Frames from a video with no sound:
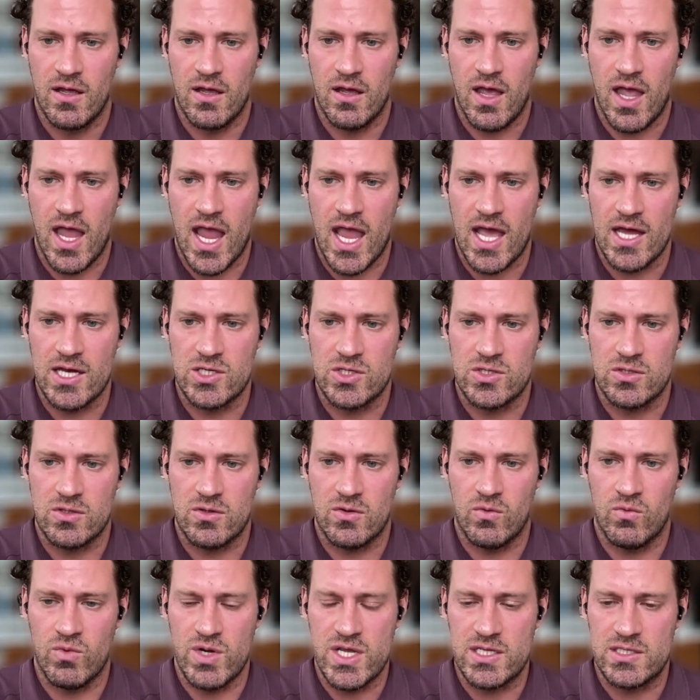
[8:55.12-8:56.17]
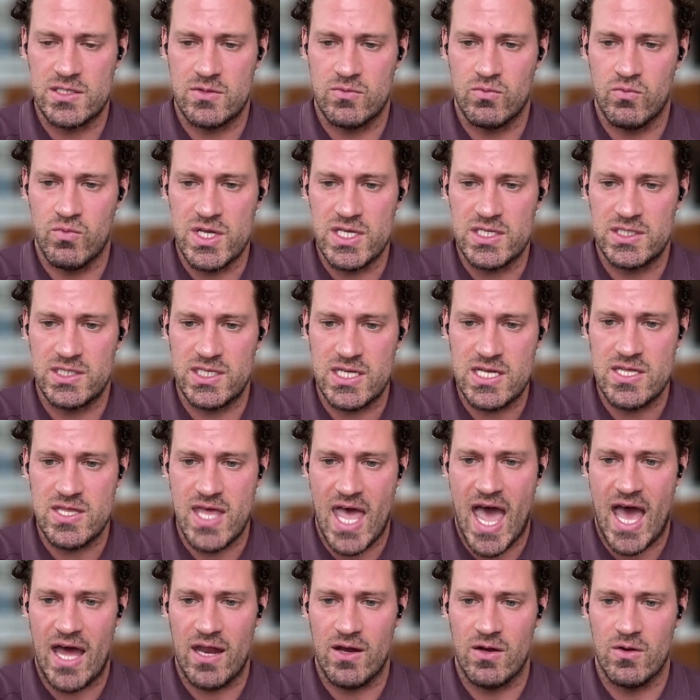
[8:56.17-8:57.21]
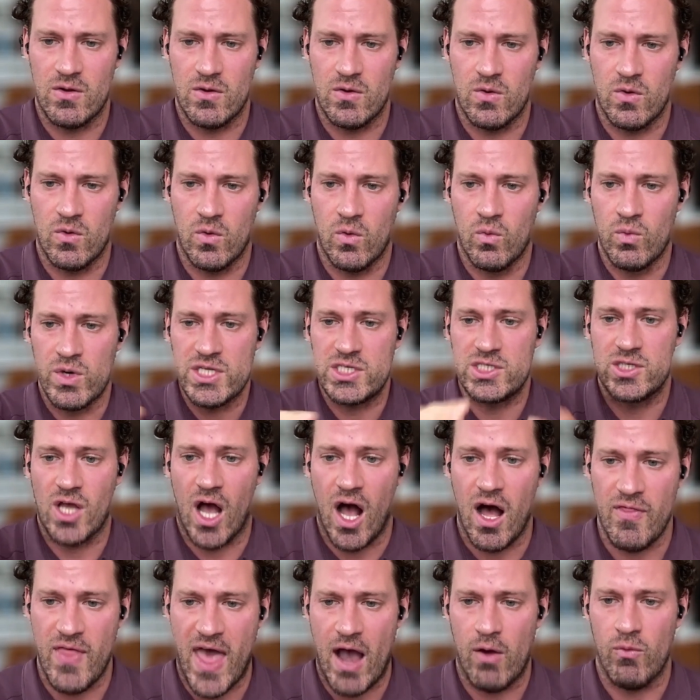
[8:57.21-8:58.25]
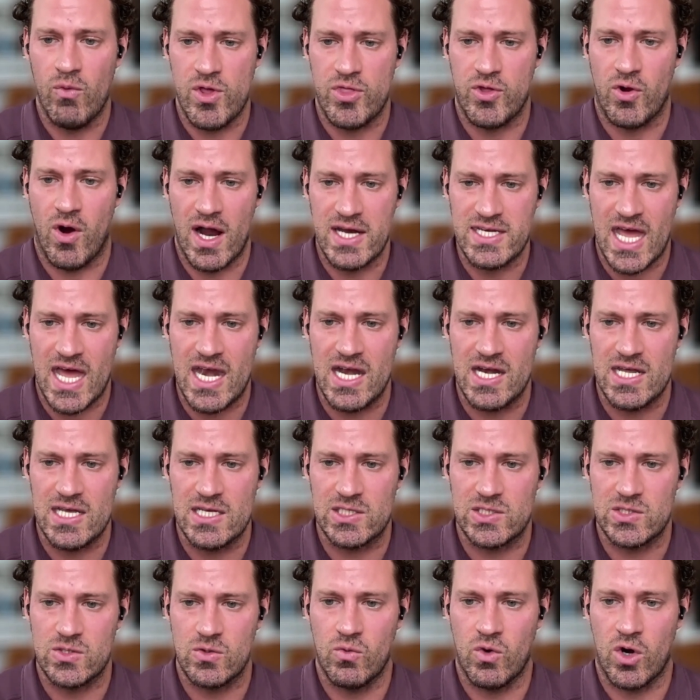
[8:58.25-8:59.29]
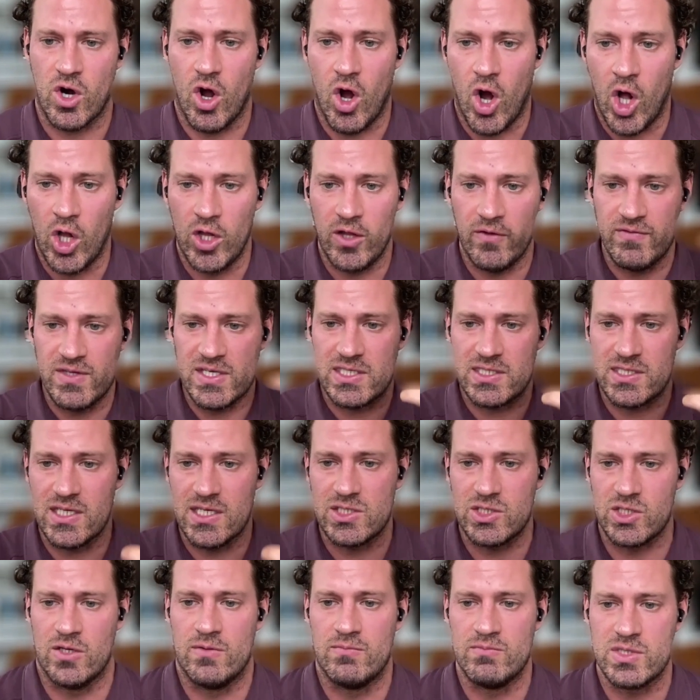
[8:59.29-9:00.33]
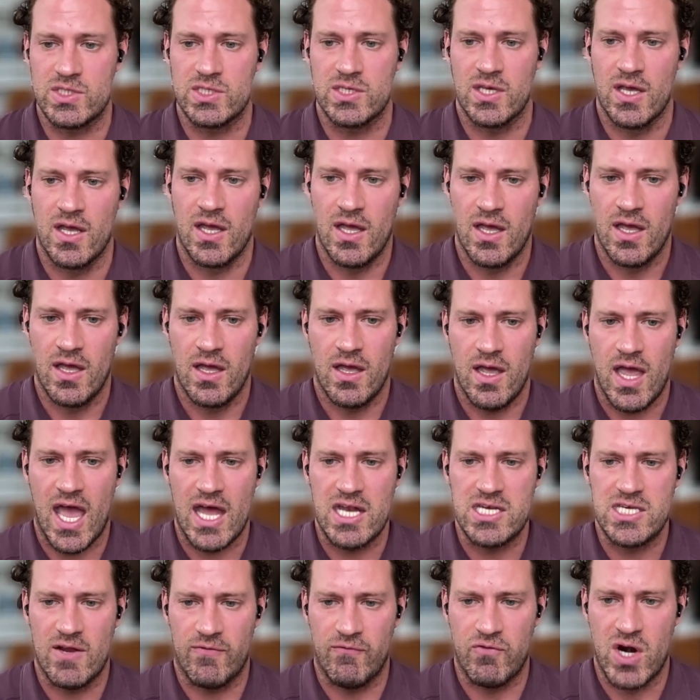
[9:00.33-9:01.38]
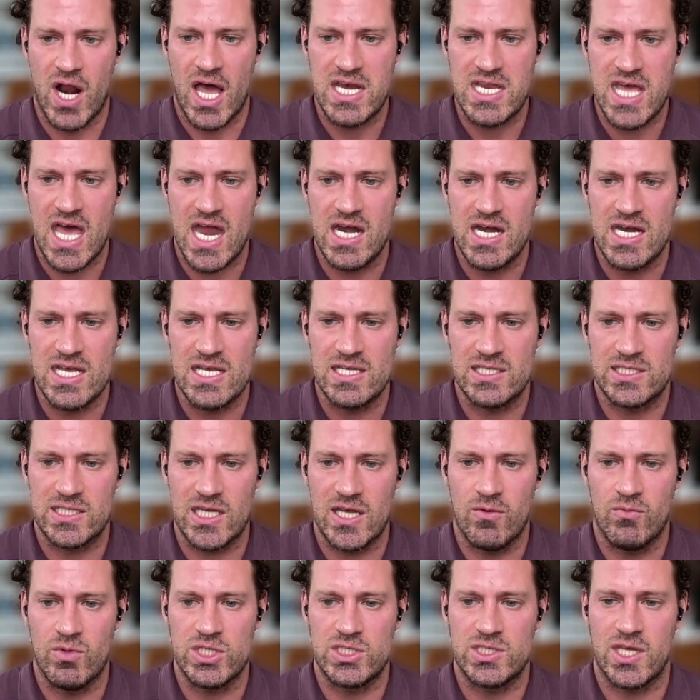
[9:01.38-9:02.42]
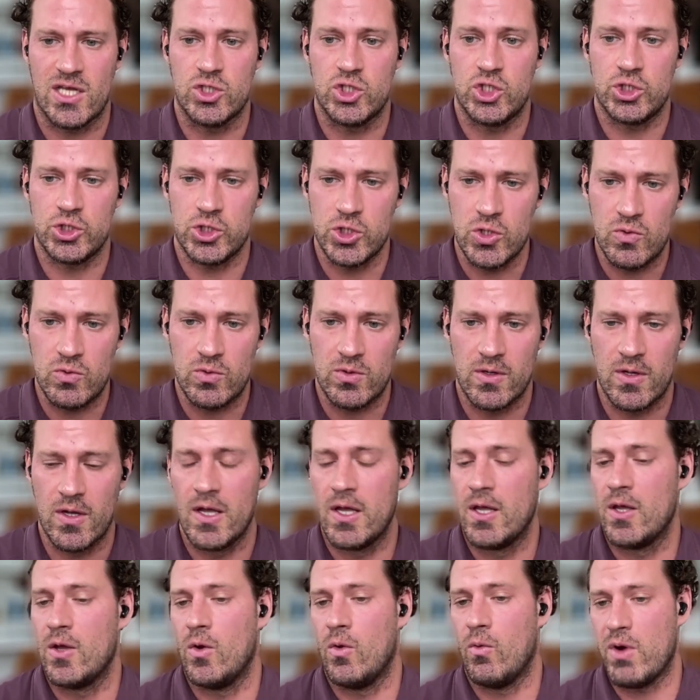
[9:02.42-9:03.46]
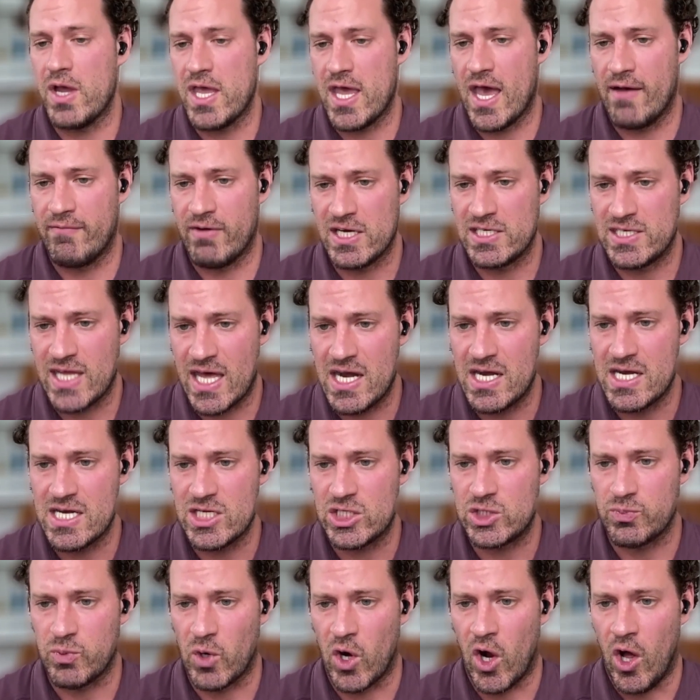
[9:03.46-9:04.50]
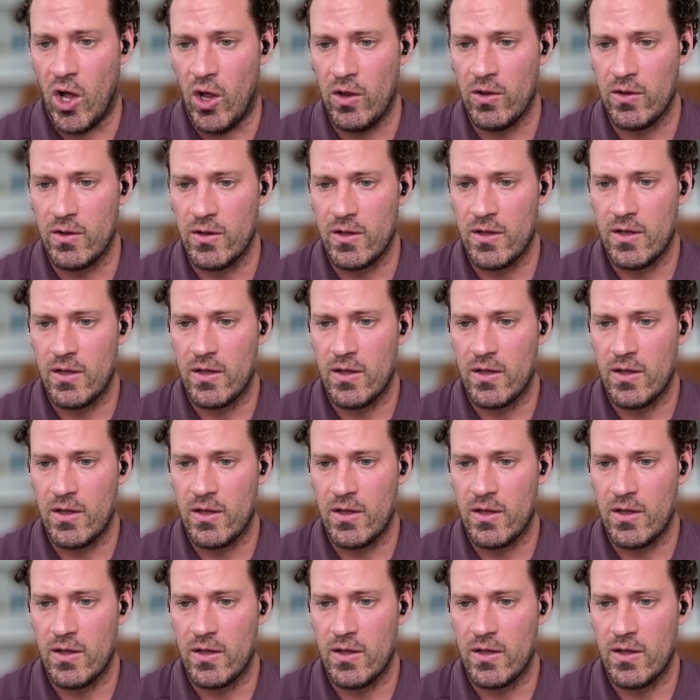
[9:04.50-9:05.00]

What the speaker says: And we saw that with our identities, where all of these systems had different identities. And we said, shoot, we have identity sprawl.